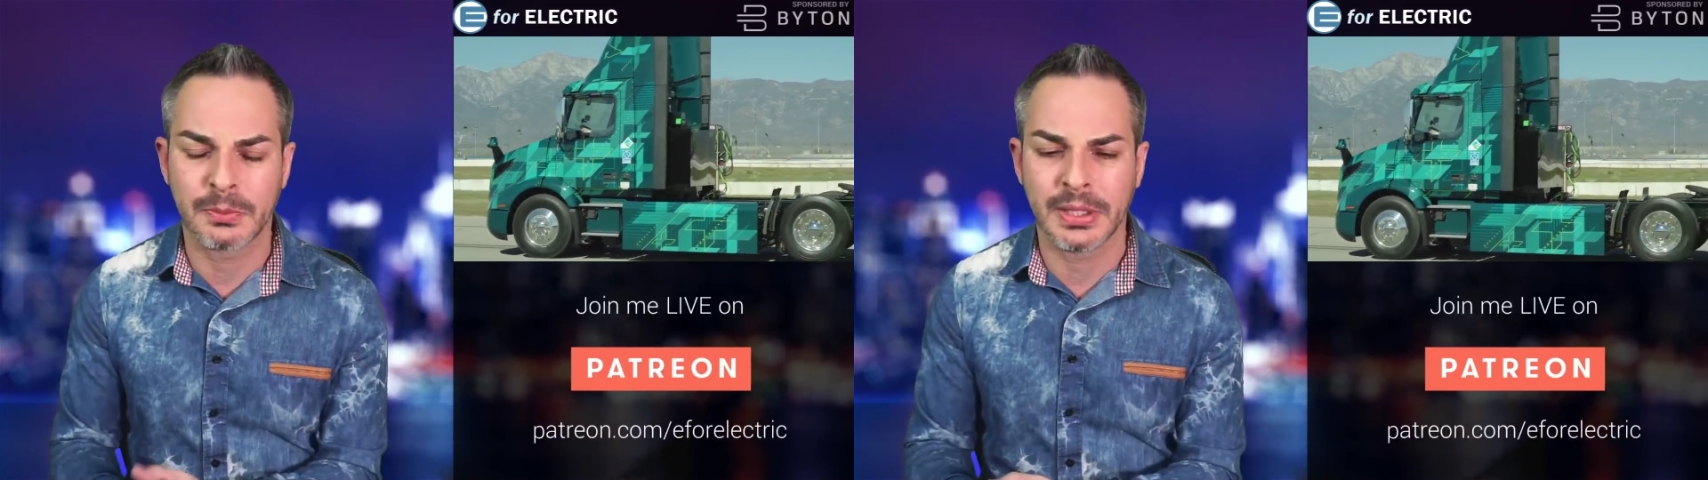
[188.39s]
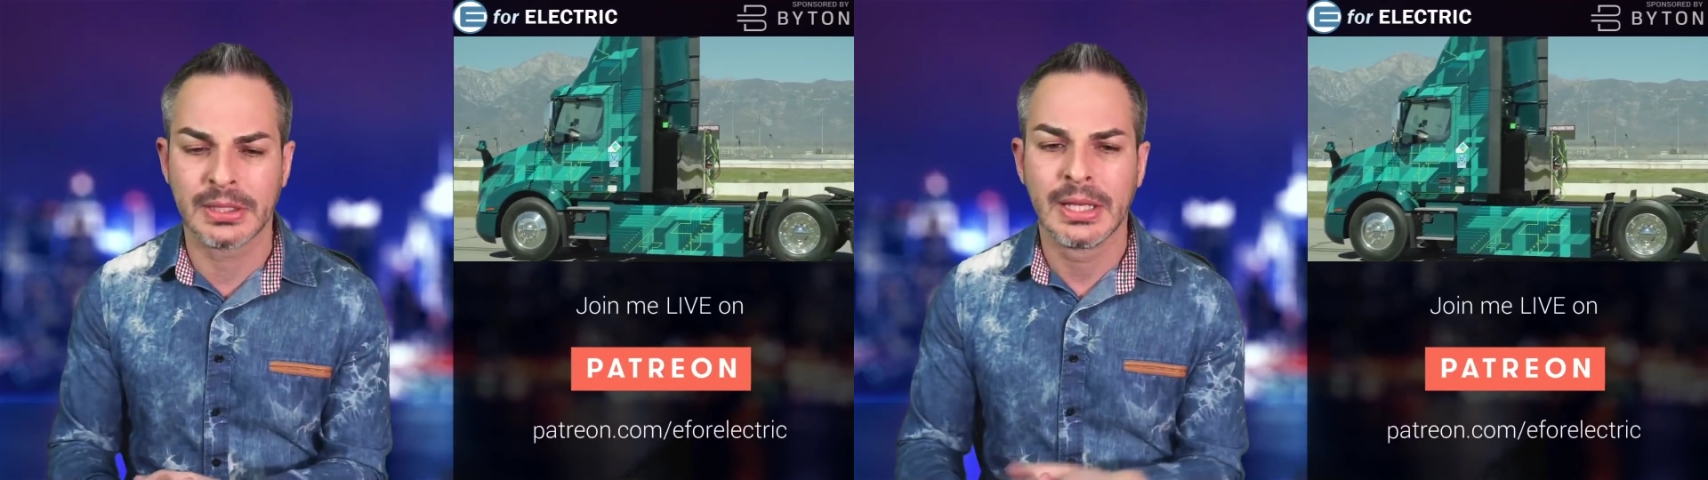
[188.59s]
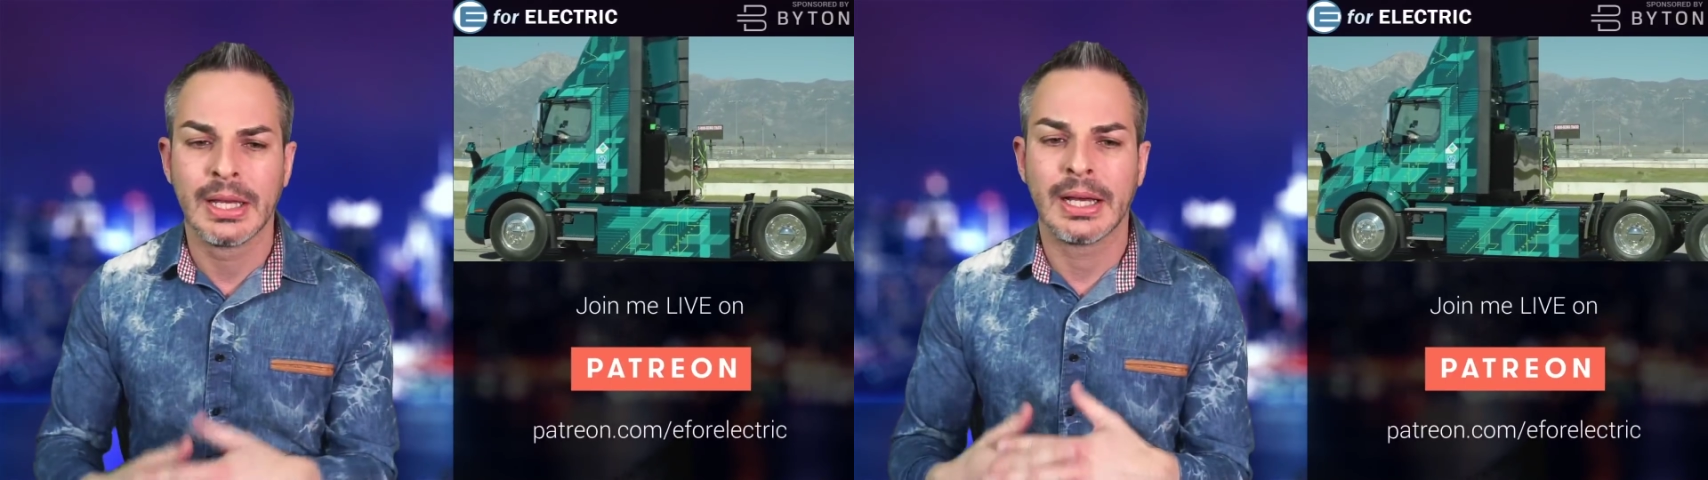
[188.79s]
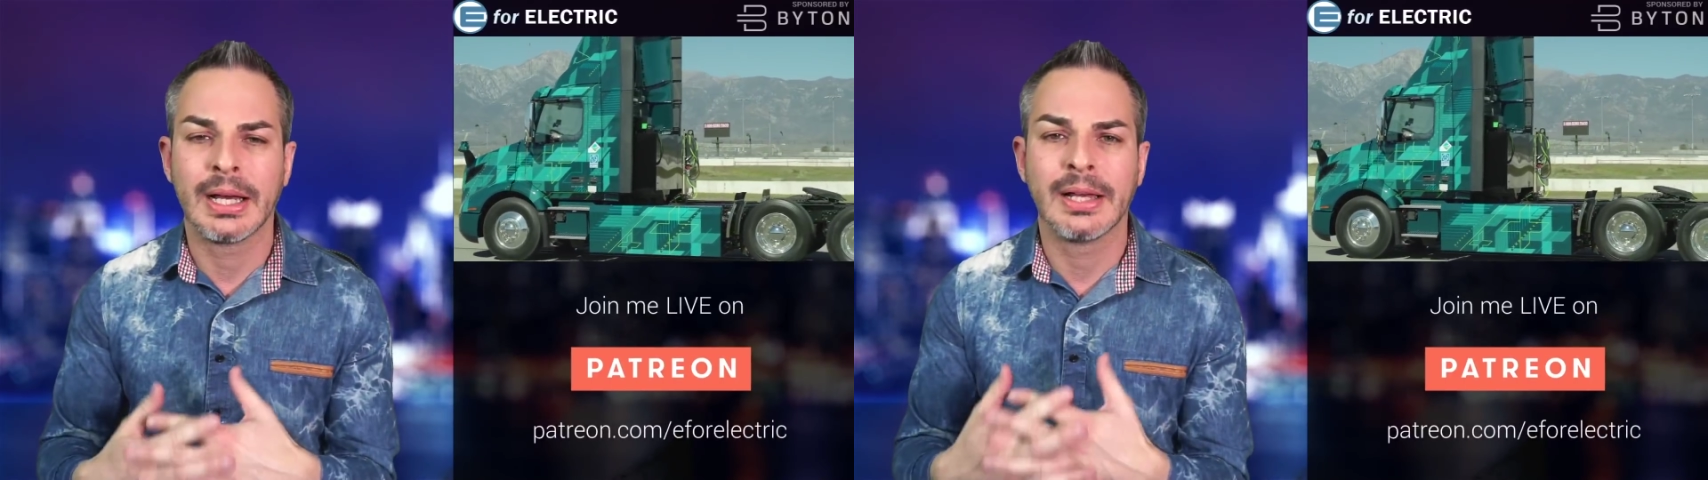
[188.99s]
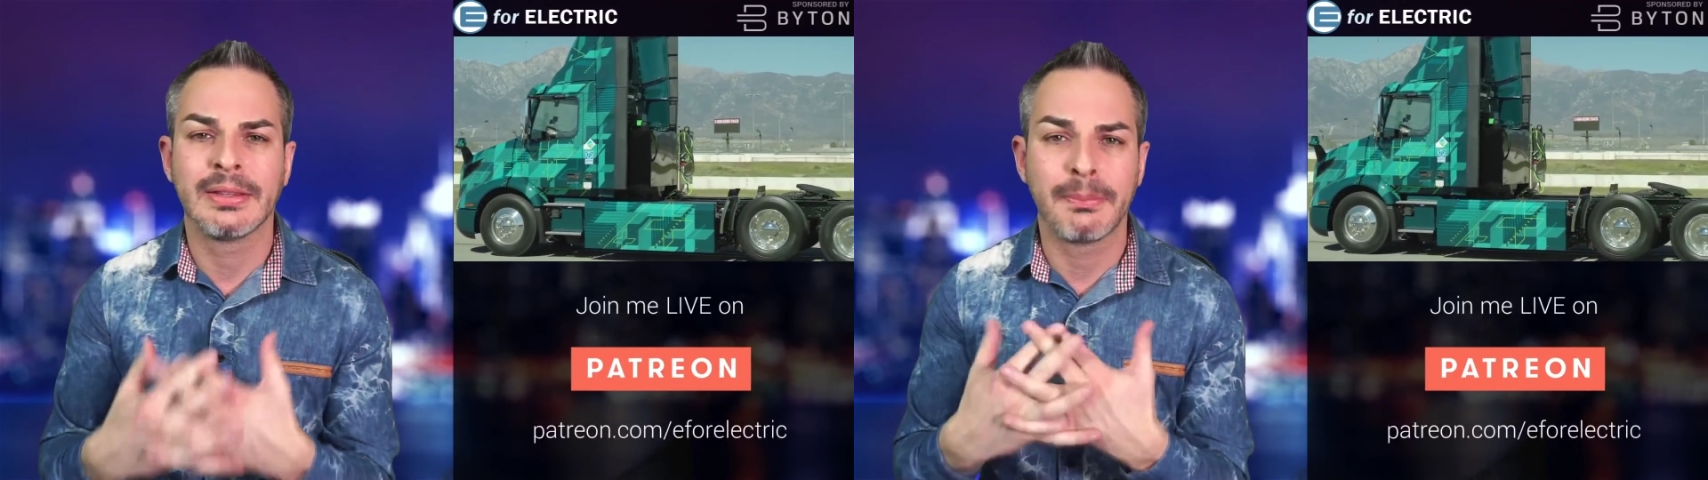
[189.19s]
but
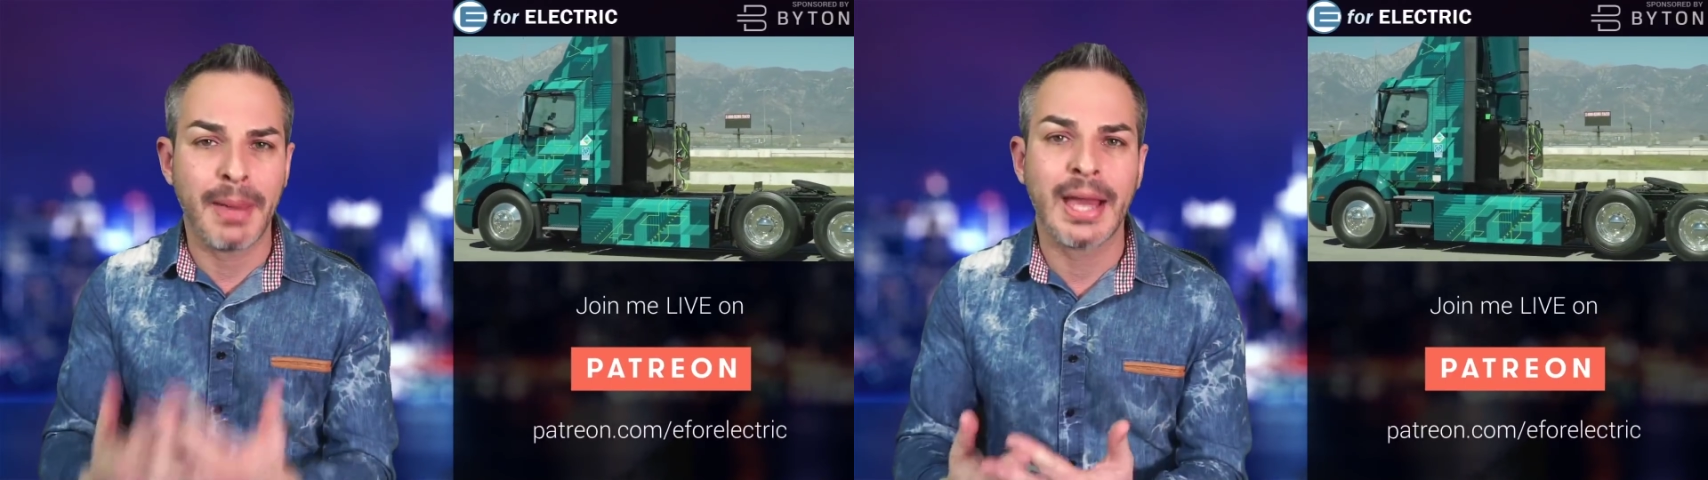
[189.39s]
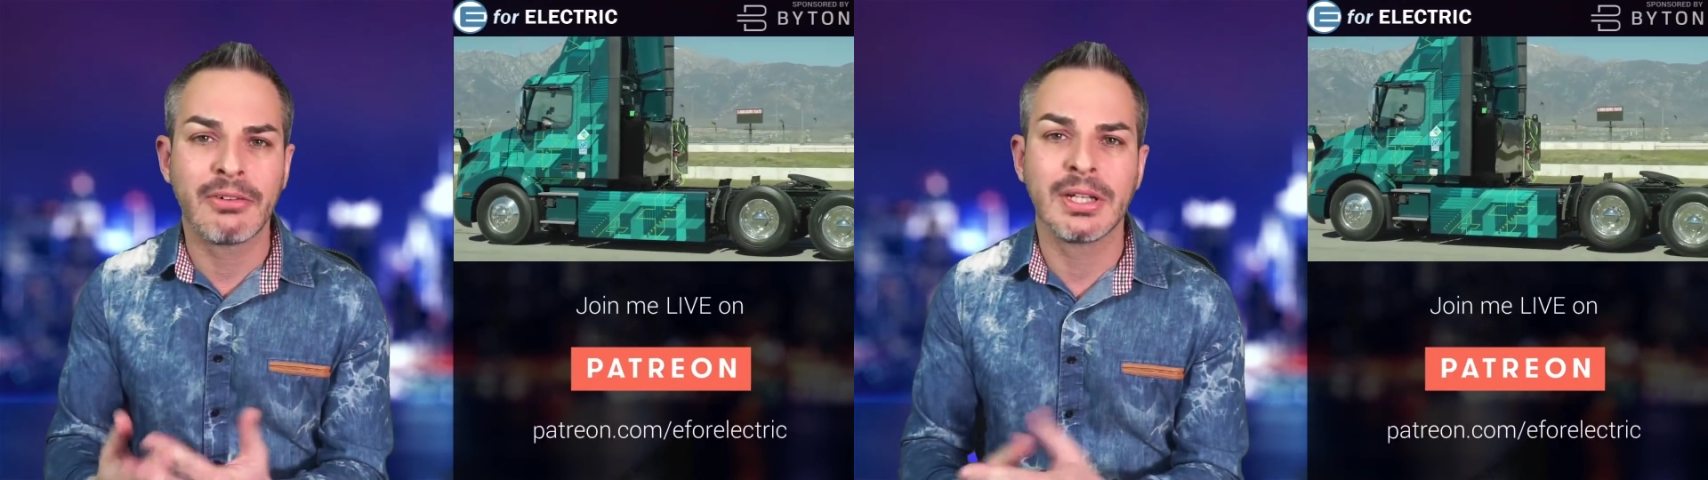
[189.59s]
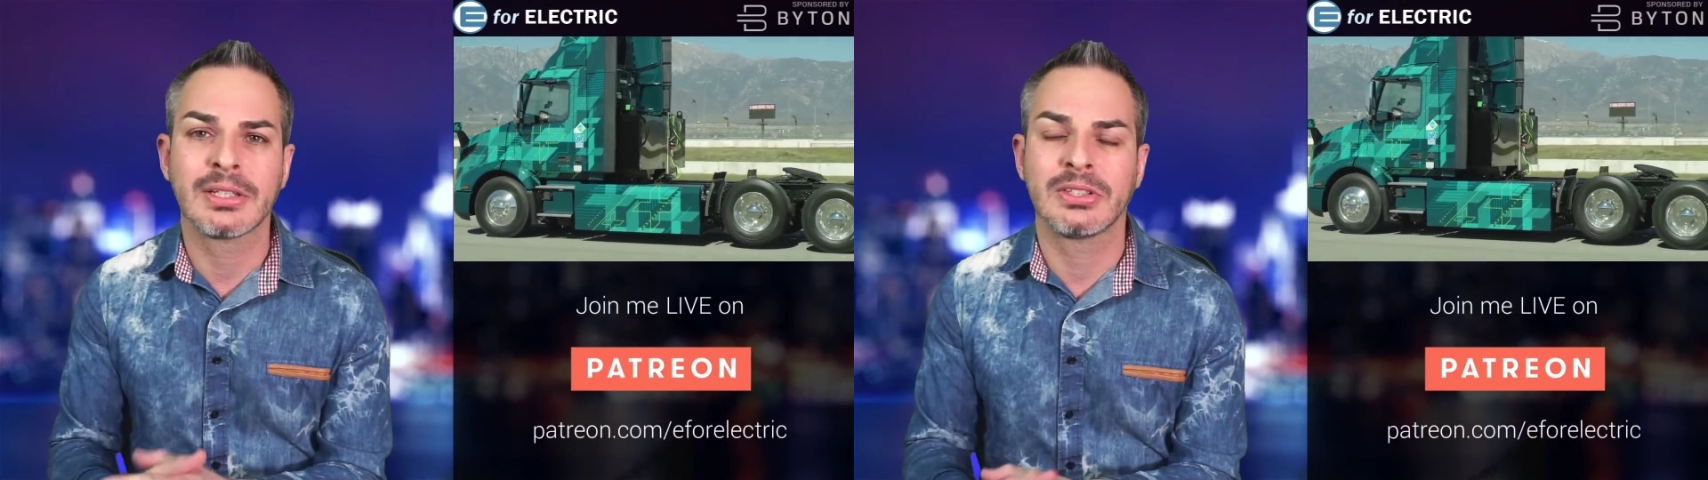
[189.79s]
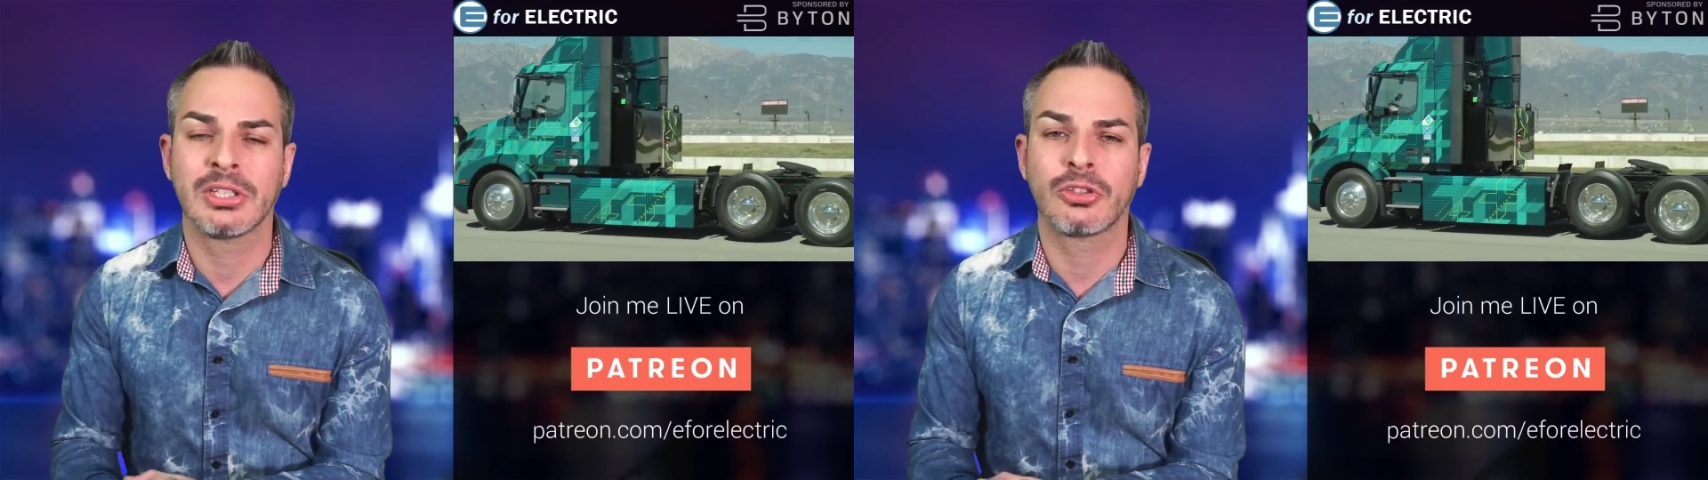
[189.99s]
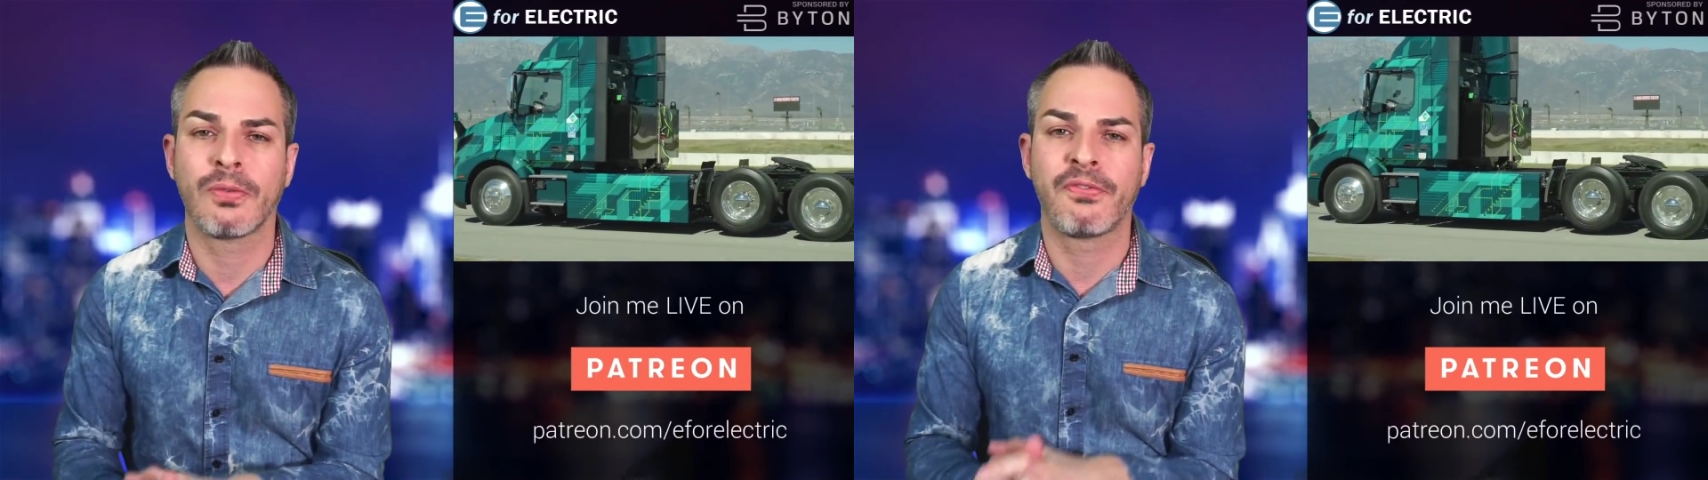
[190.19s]
the battery consists of